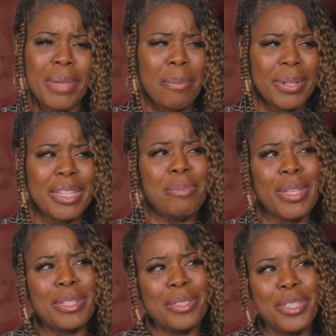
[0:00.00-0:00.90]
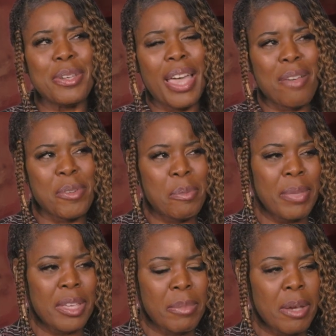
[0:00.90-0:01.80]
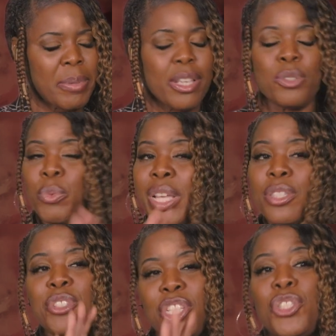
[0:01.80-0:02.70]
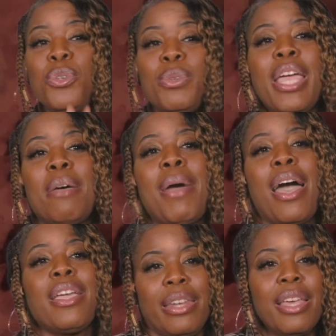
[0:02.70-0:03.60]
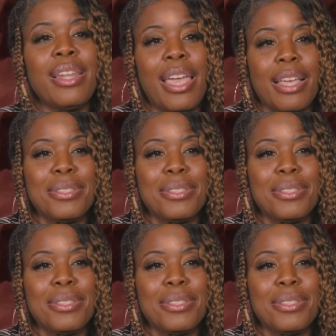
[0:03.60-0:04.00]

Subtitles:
I believe in, have her in Big Bear because rents are just too damn high in LA.